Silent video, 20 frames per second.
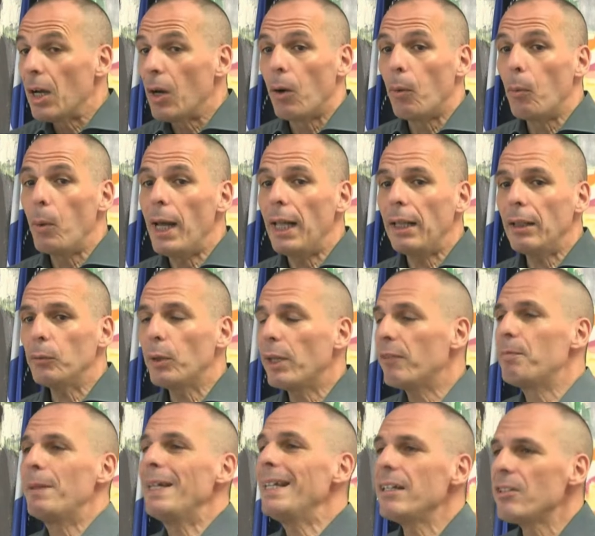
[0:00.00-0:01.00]
Well,
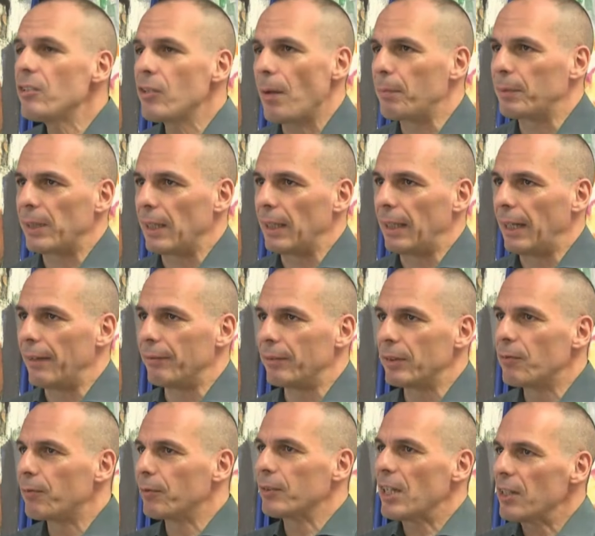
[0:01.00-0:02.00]
we've been in Chapter
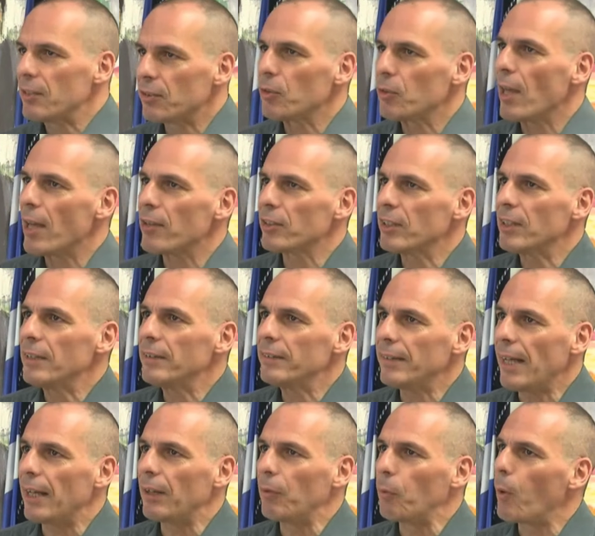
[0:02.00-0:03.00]
11 since
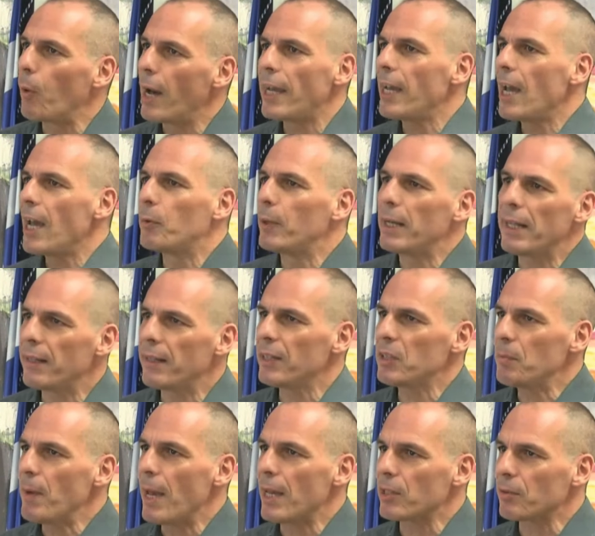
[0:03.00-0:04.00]
2010. Why are we in
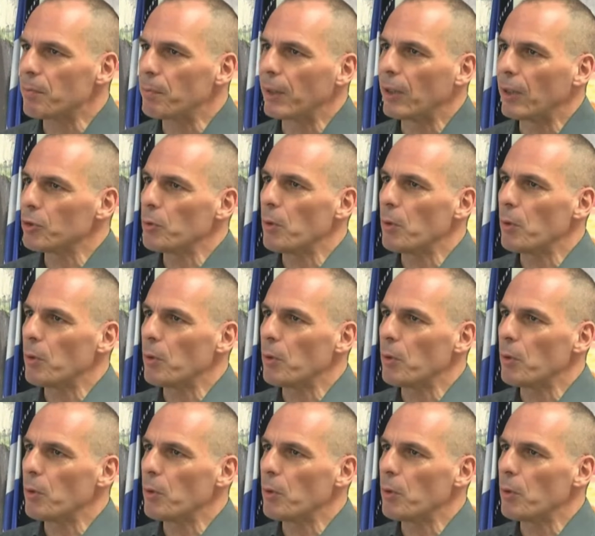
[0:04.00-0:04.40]
this mess? Because